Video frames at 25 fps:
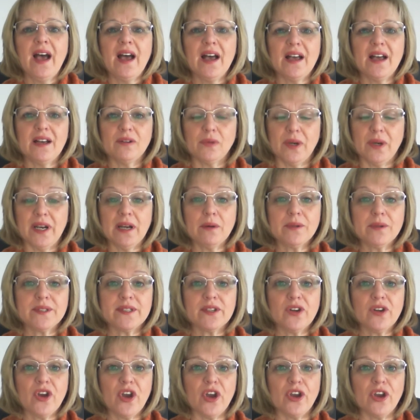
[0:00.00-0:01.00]
uh, when I was
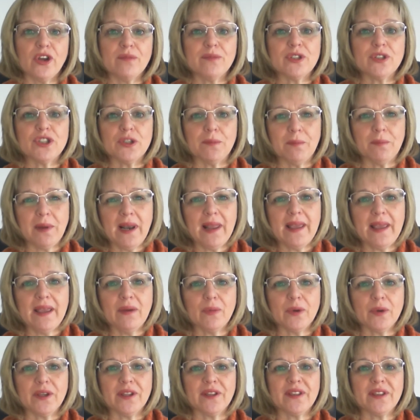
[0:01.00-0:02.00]
at home to play
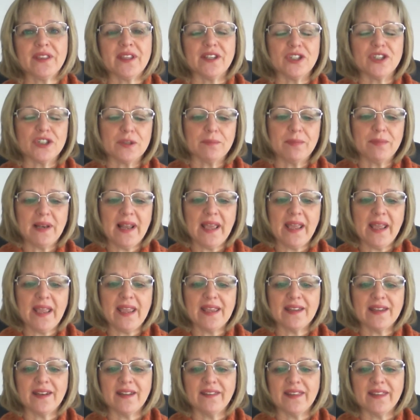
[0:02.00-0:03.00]
with and to play
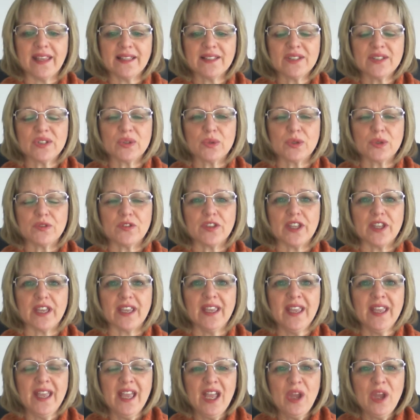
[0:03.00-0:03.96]
in and that sort of thing.